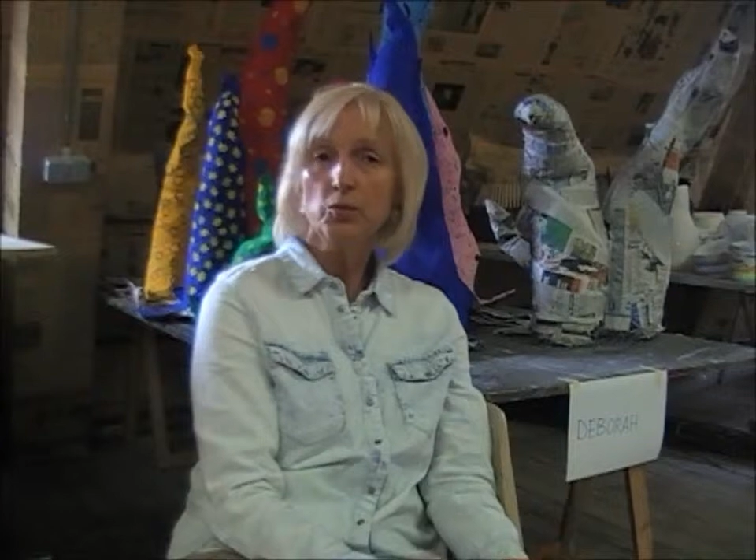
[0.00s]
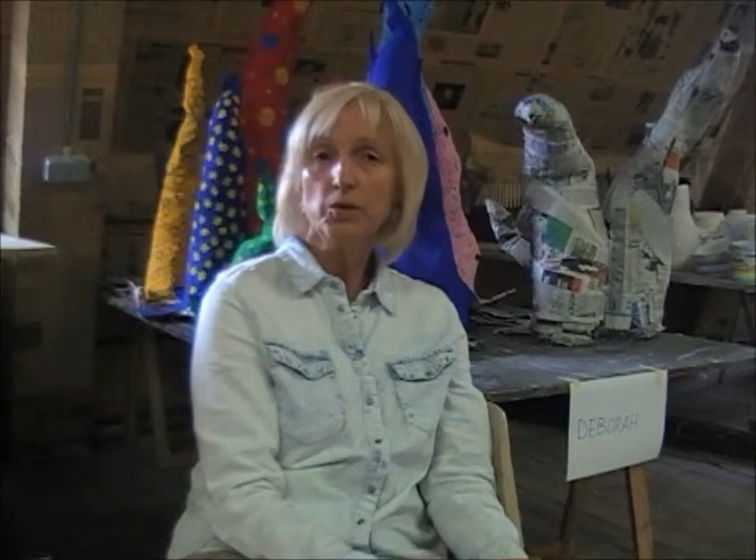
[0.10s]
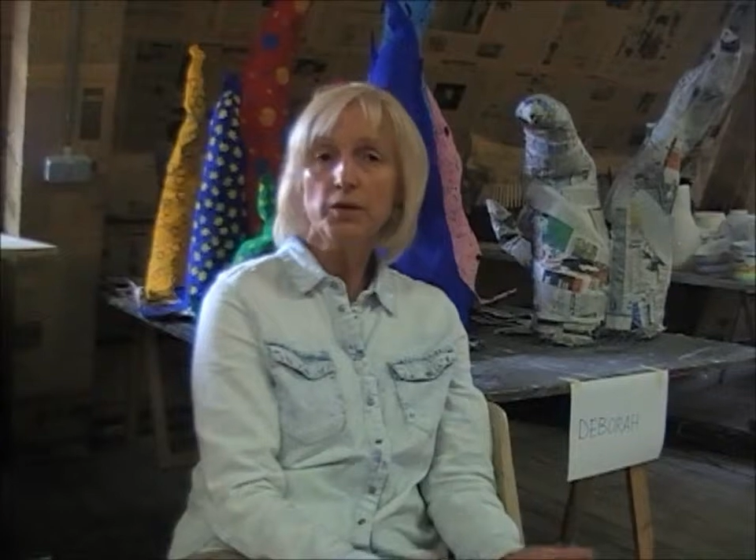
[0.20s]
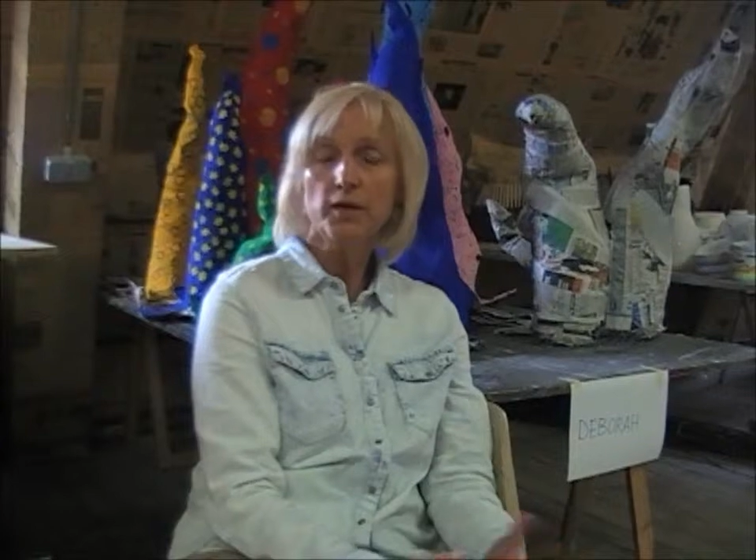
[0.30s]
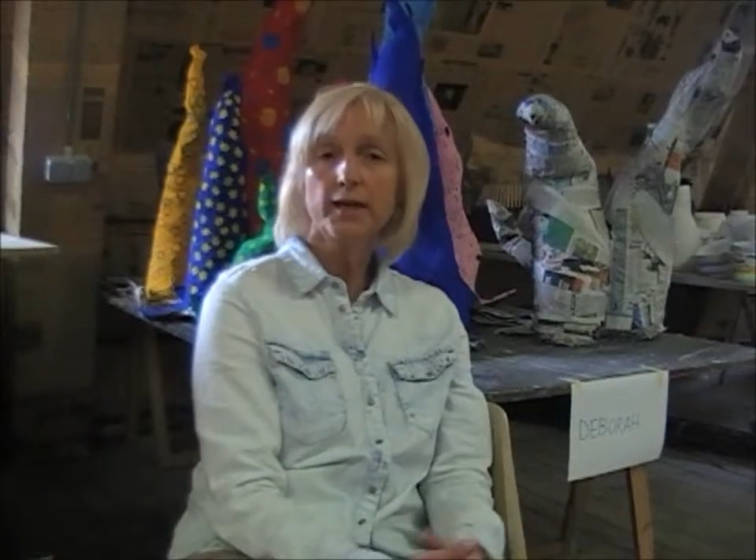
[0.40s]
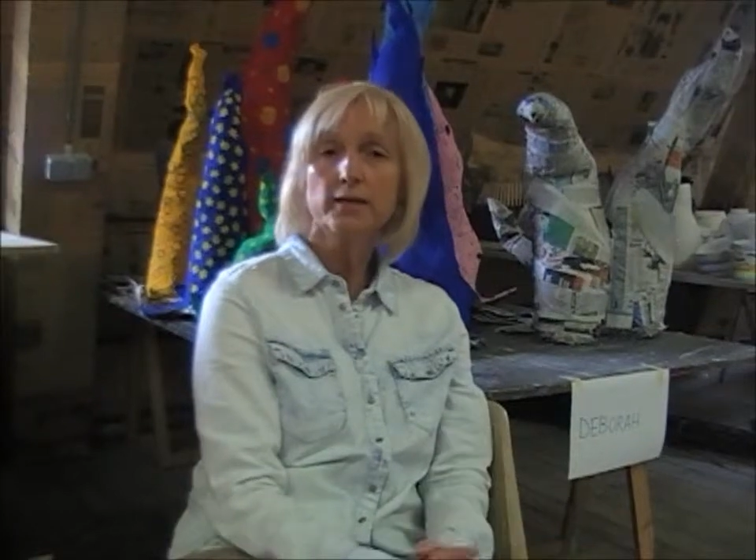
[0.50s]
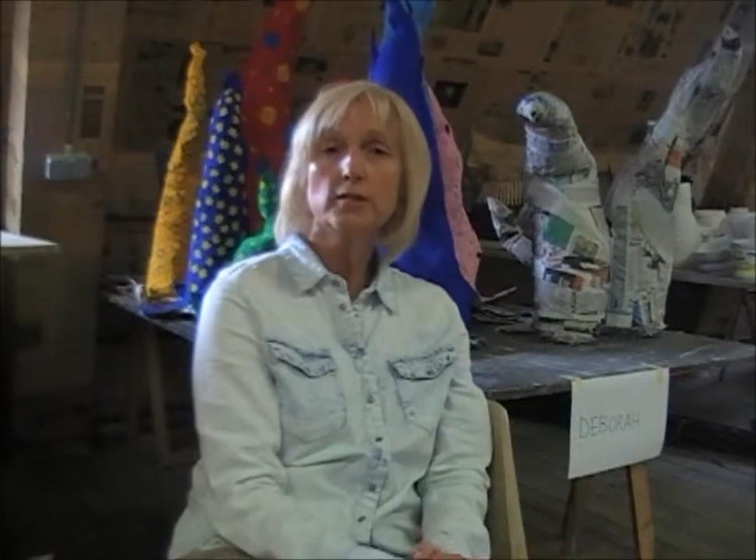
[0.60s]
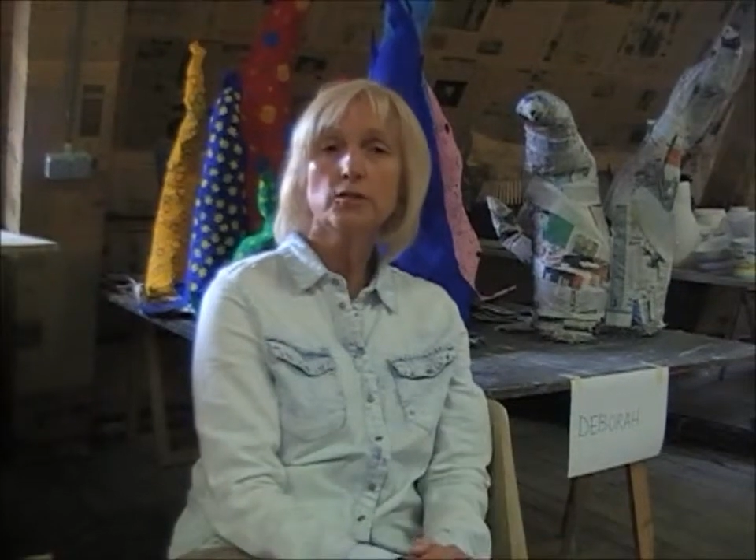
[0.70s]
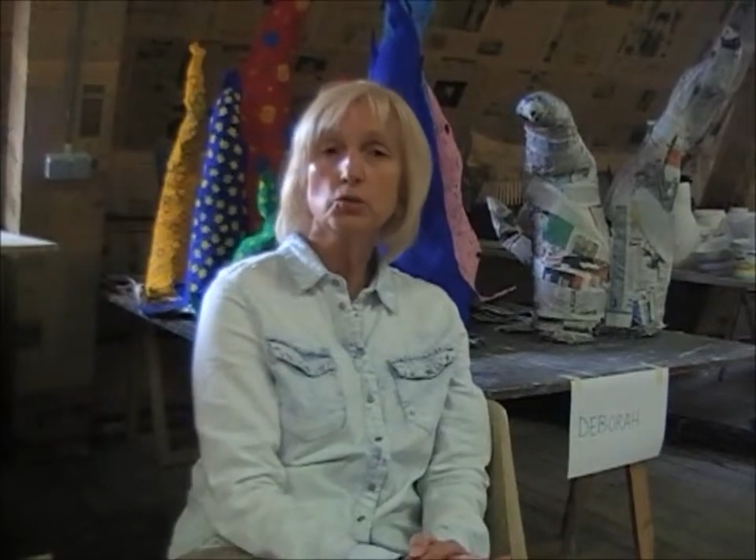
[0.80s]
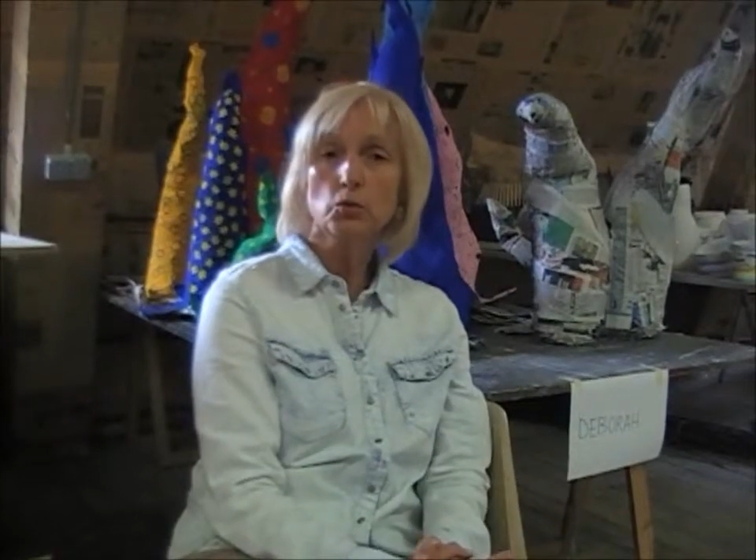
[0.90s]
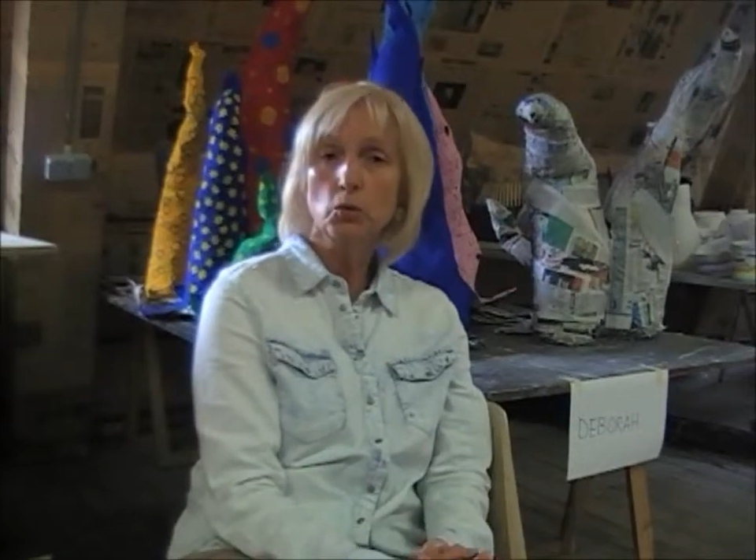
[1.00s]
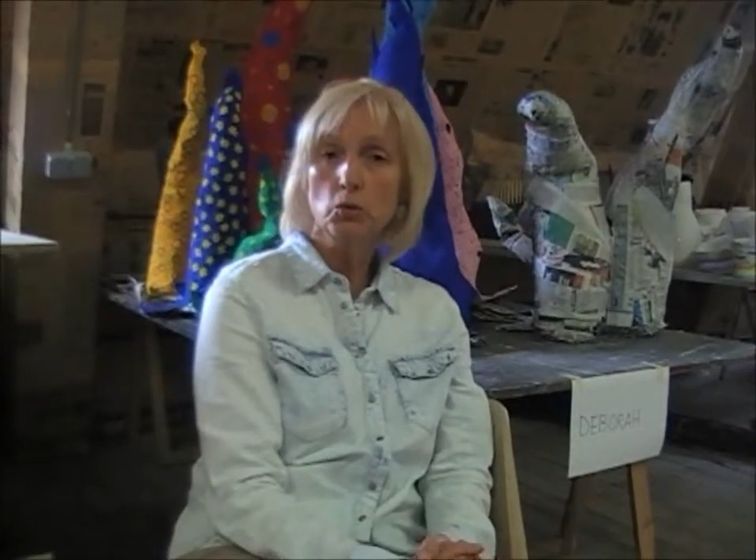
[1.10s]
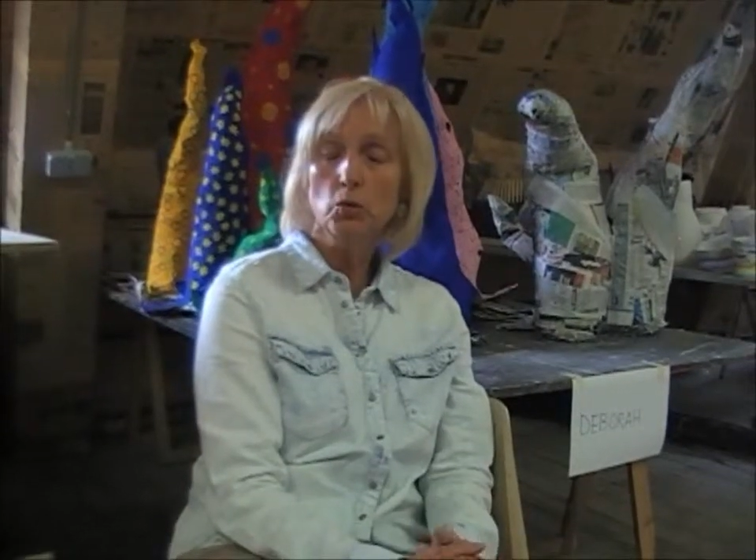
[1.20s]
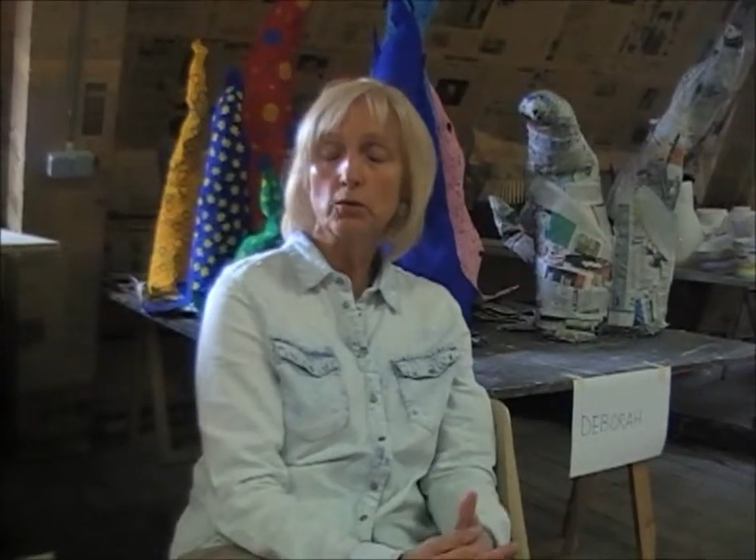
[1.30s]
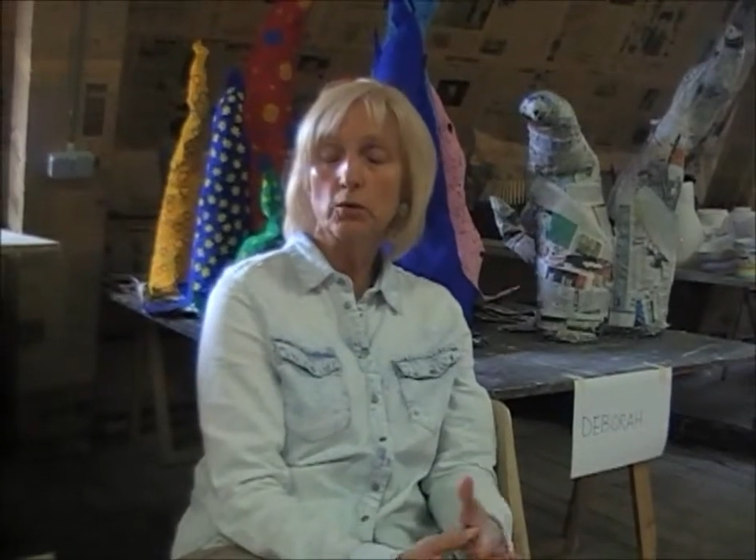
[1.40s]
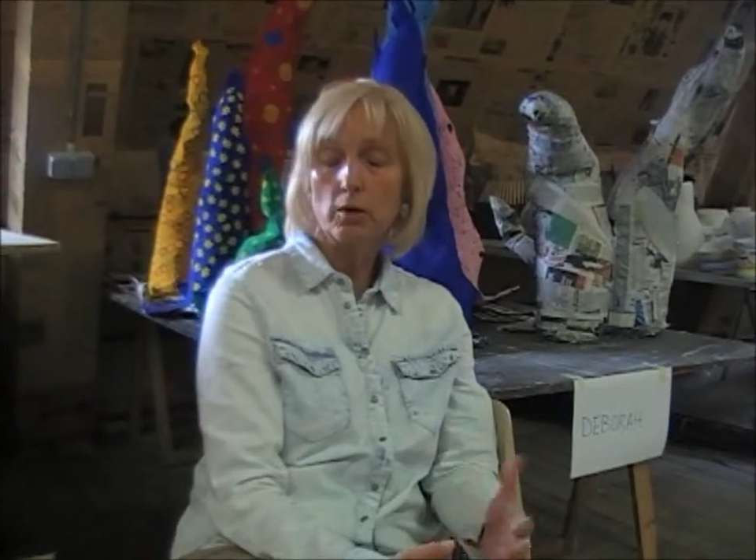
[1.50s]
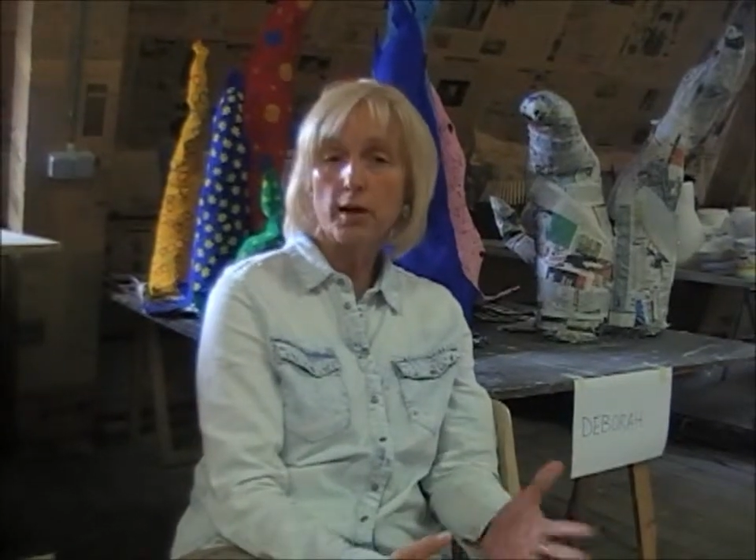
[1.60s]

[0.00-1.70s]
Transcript: work at a school or